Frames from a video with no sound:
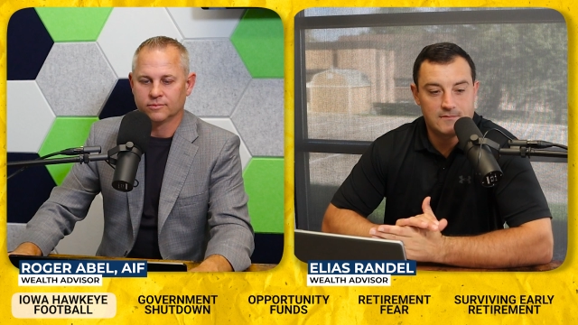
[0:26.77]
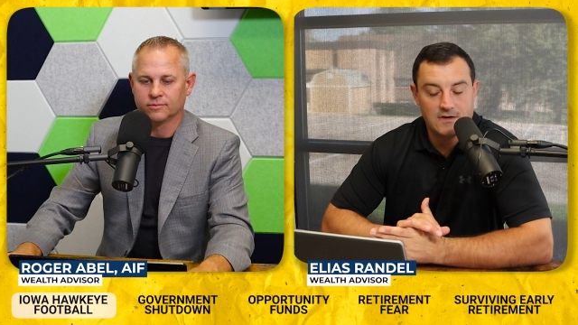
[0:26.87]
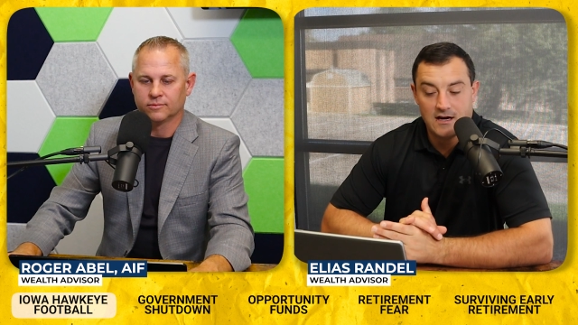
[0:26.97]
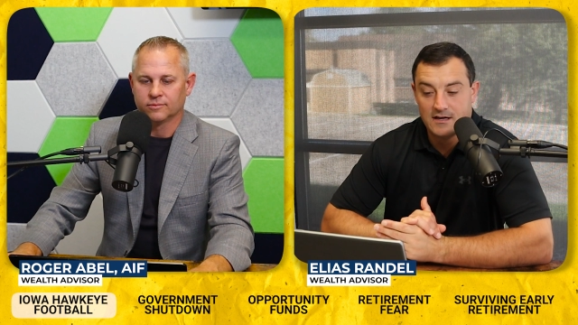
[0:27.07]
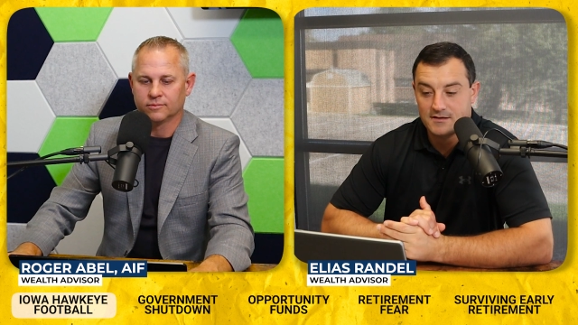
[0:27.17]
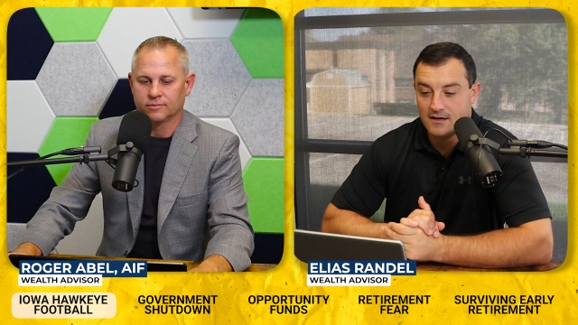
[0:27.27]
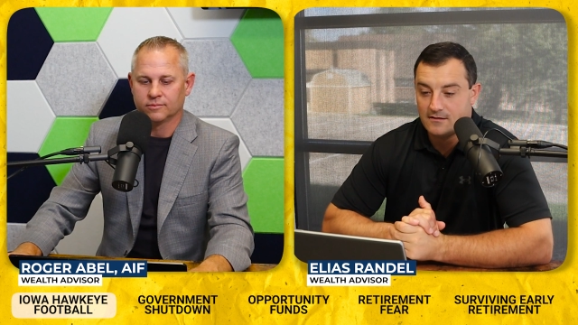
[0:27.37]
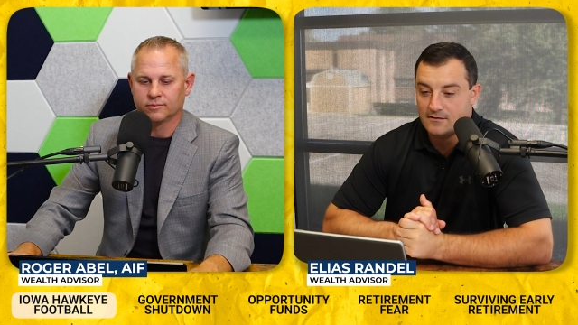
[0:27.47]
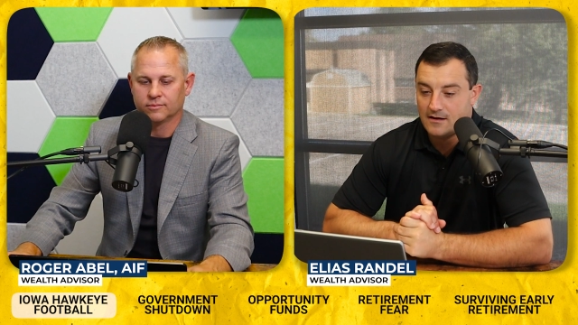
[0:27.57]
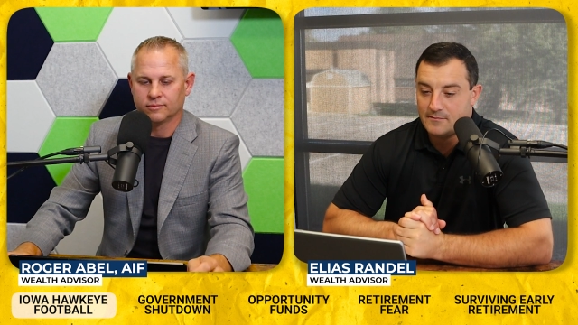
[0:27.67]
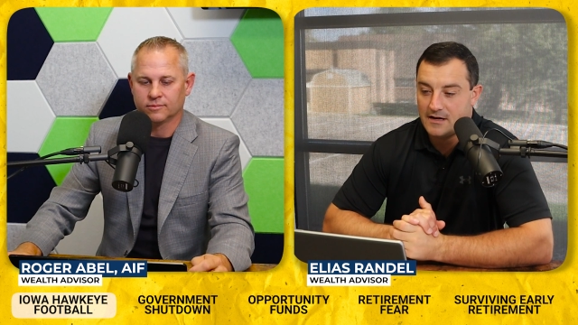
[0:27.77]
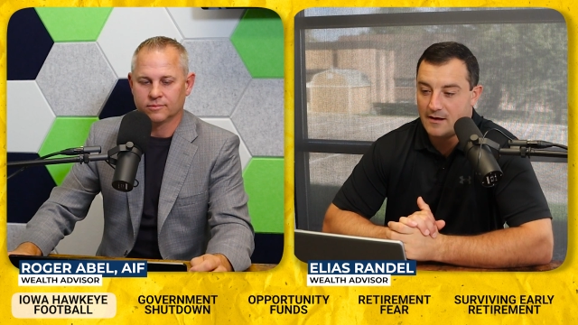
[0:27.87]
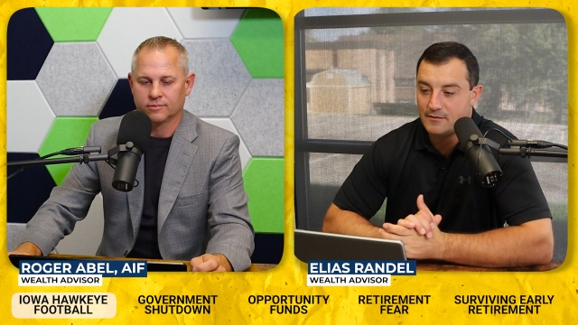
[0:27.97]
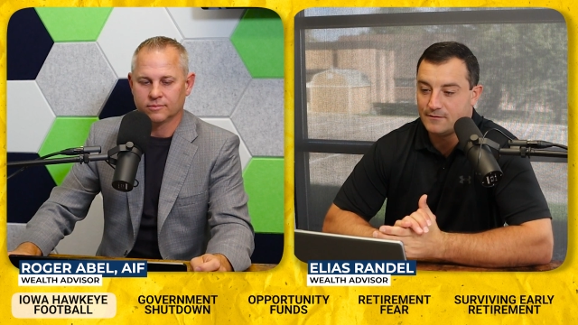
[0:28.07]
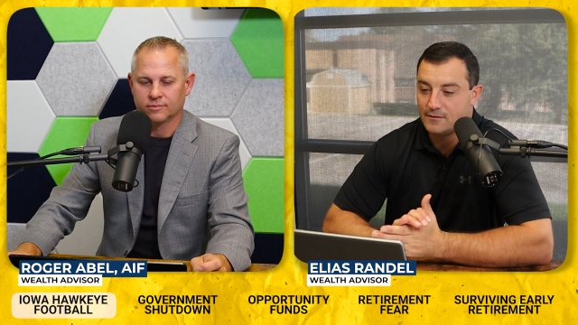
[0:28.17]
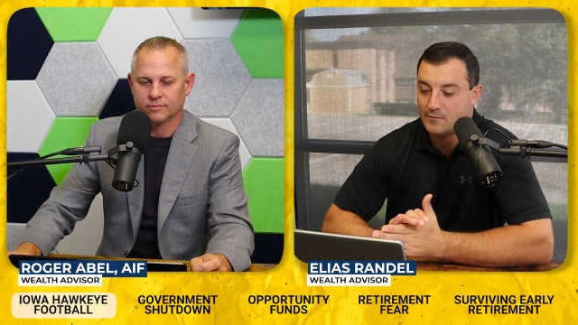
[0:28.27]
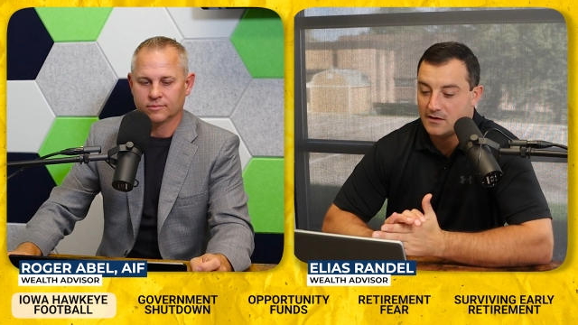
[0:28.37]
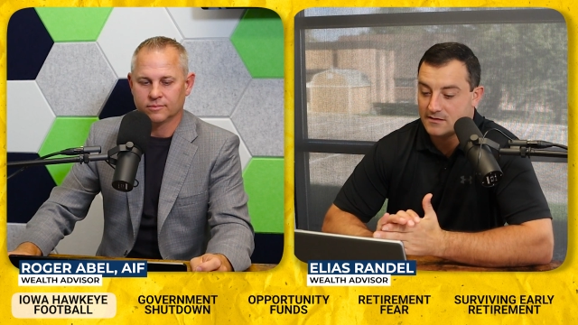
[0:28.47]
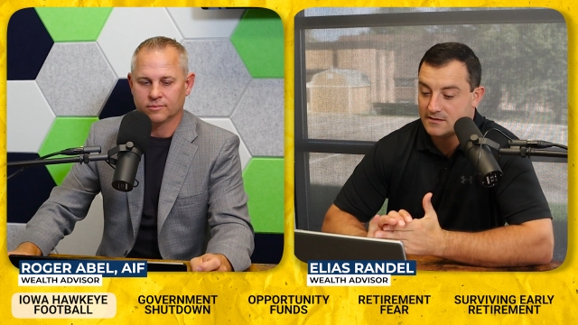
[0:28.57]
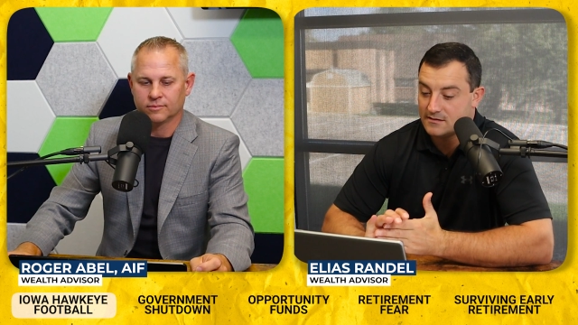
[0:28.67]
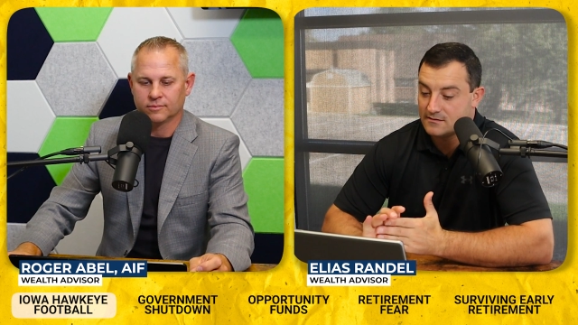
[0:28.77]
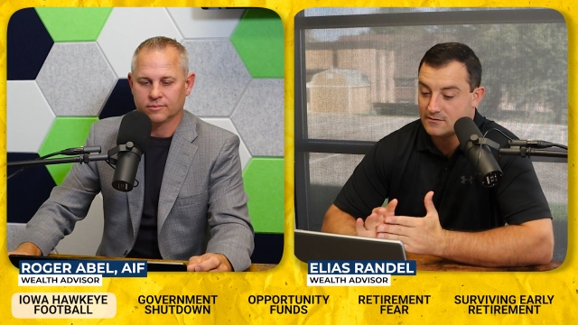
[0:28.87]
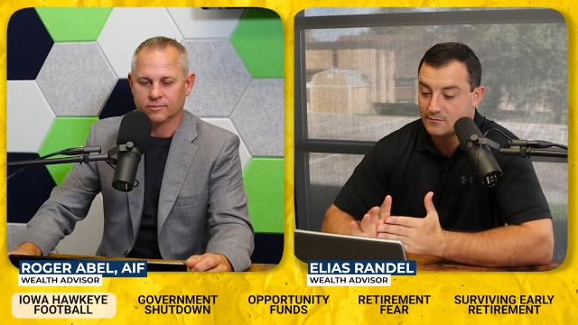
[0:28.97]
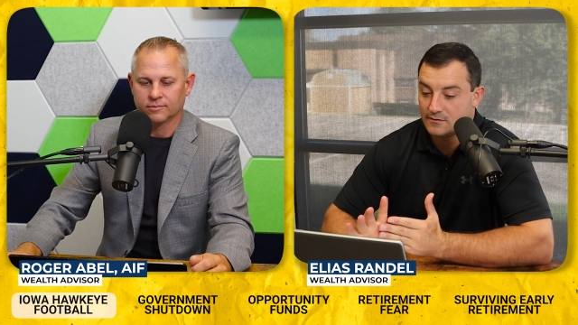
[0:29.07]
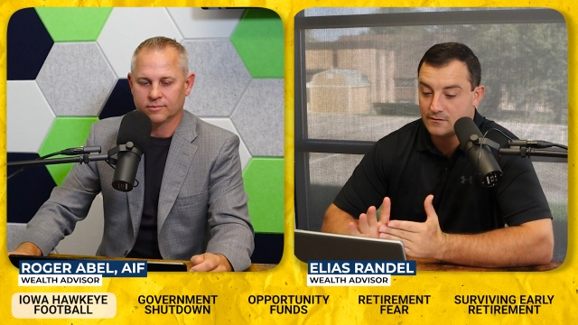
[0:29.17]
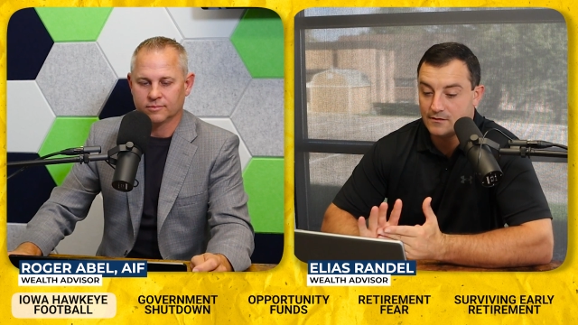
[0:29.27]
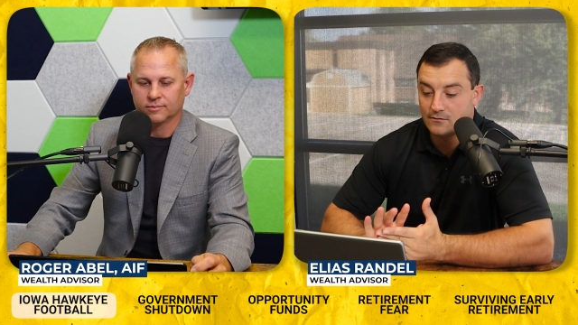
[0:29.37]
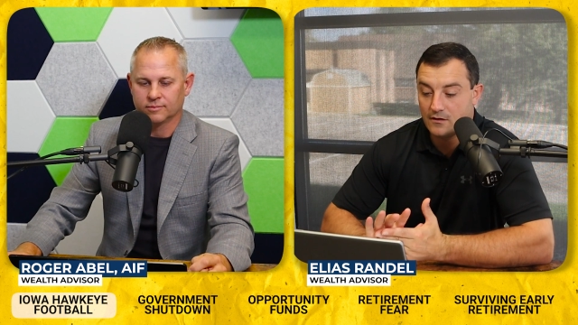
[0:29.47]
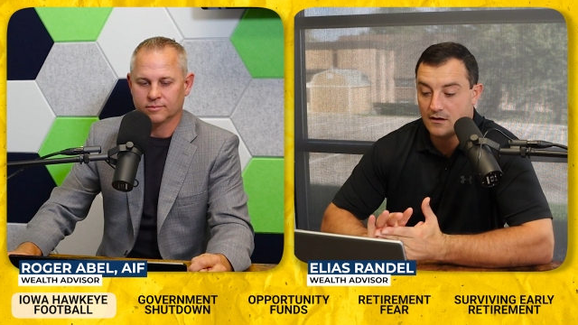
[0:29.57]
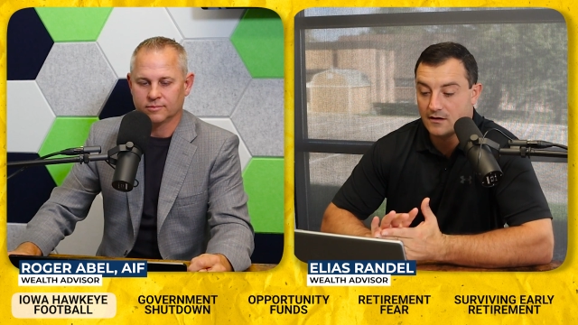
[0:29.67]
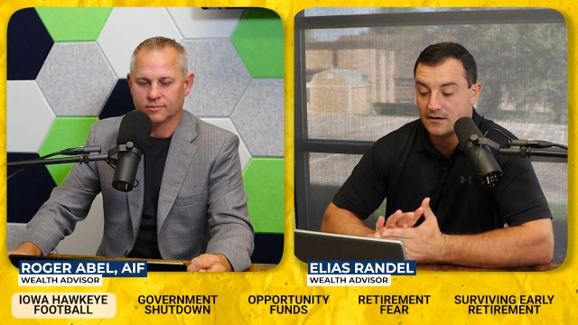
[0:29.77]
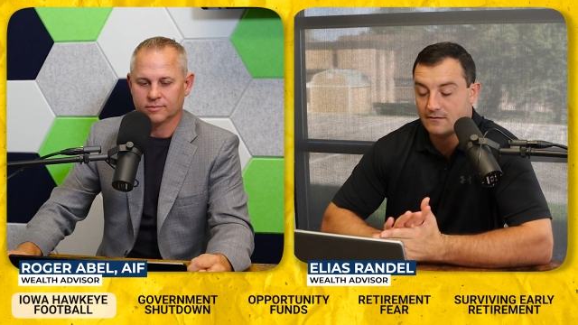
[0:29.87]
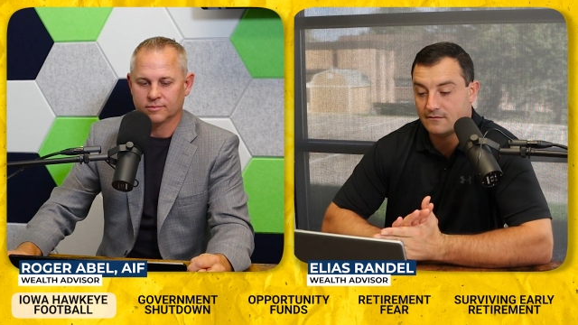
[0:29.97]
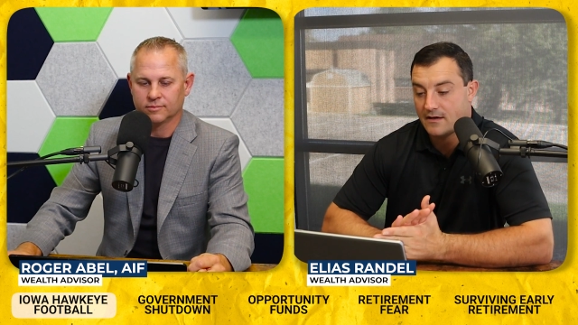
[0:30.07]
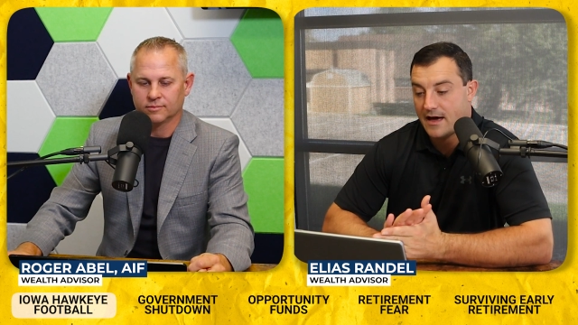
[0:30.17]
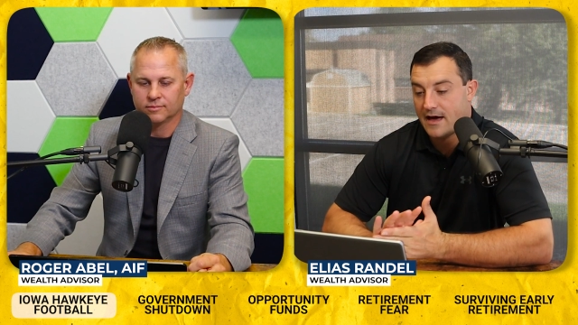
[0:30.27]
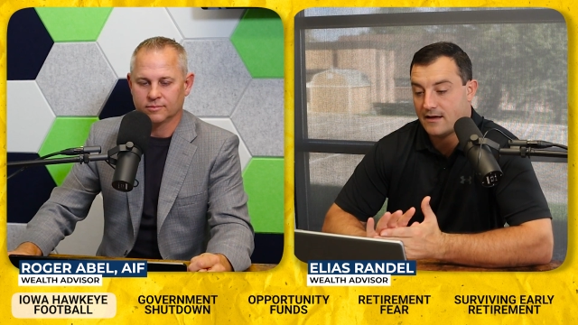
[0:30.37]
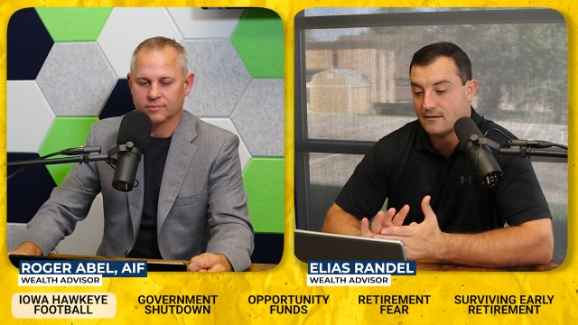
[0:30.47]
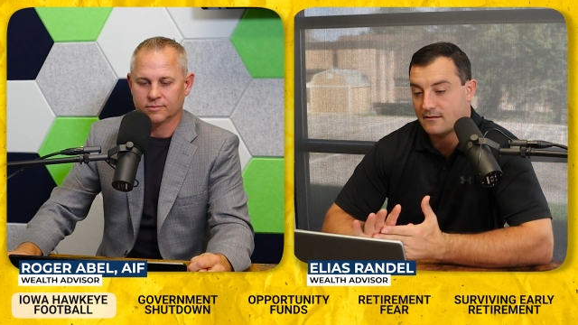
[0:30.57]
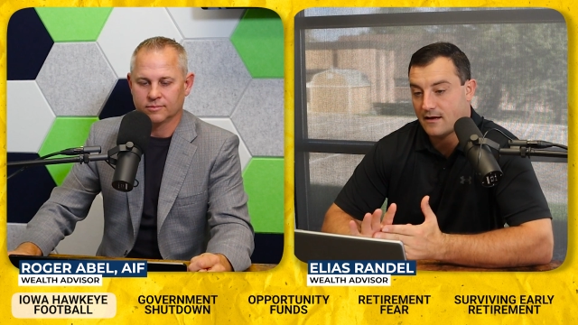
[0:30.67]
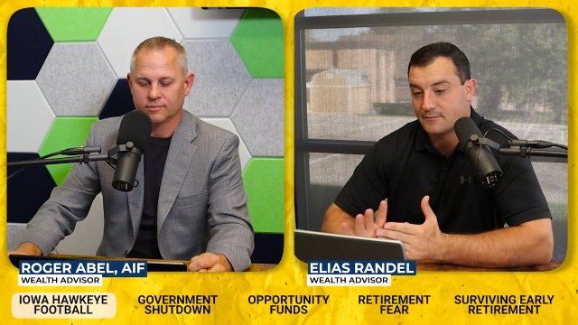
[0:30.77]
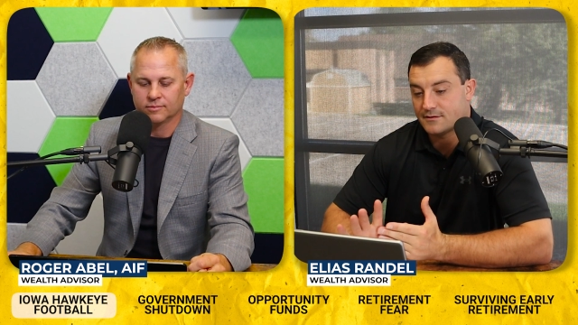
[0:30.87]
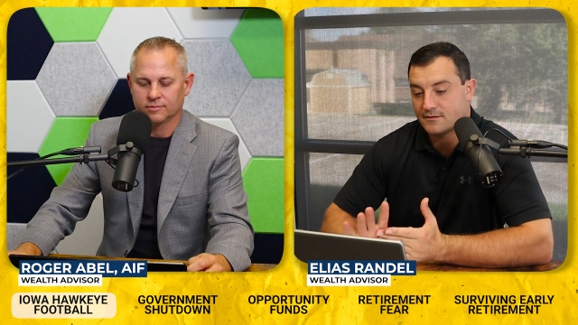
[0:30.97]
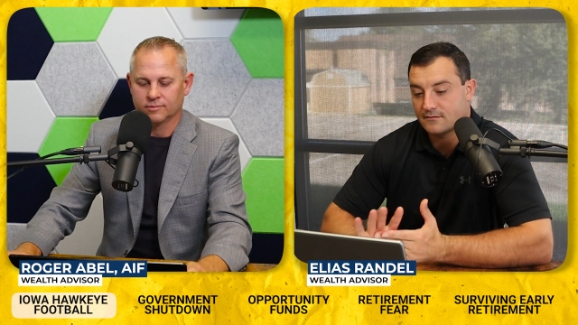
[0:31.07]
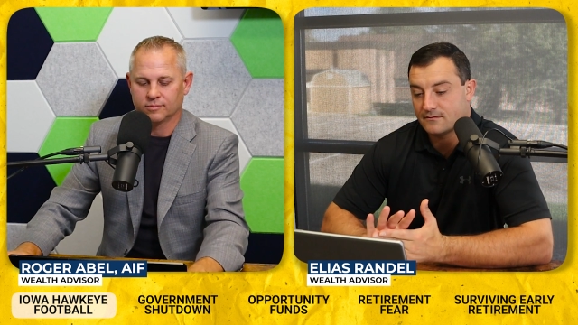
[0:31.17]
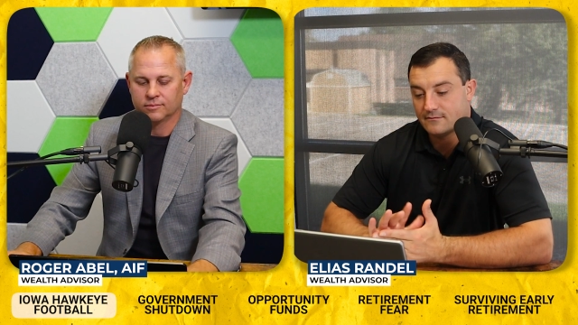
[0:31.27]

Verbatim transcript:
Speaker 1: gosh, I don't know. I mean, I'm in football season, so between work and that, I'm just